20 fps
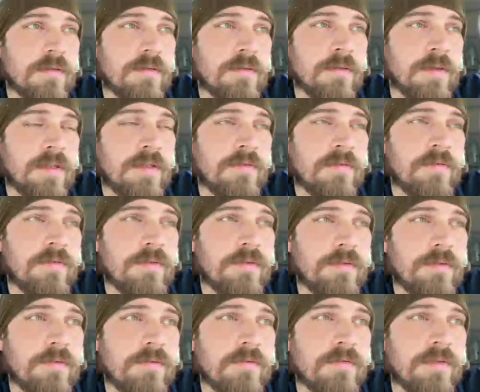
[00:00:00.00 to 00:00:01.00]
quite a
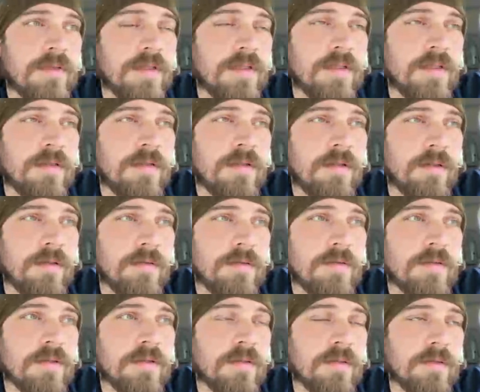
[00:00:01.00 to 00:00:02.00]
few very
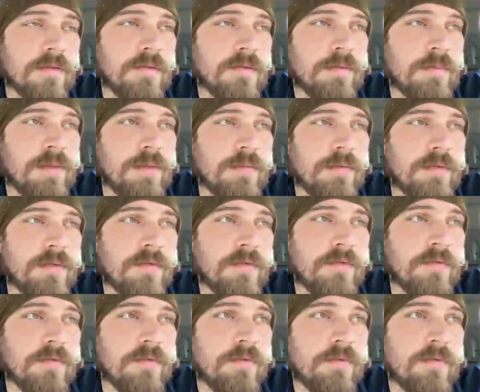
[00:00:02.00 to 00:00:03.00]
close people
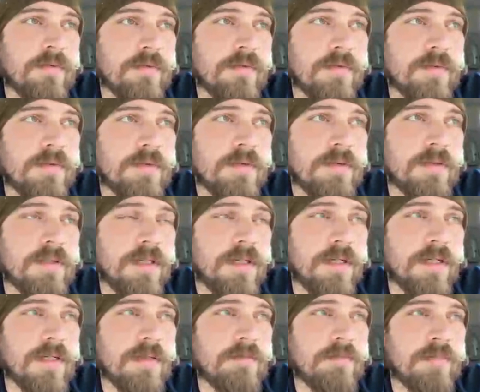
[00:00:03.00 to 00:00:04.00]
have
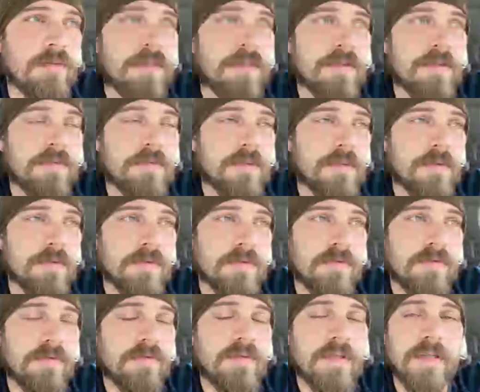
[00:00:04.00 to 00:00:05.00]
died, but this one was
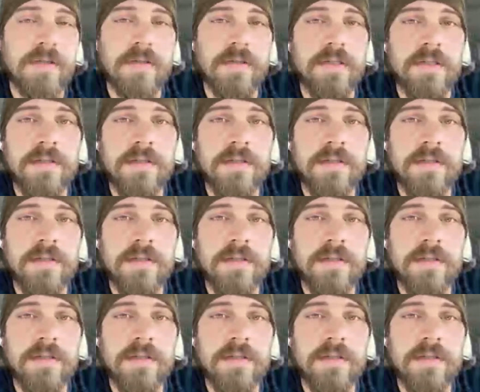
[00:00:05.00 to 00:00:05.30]
very,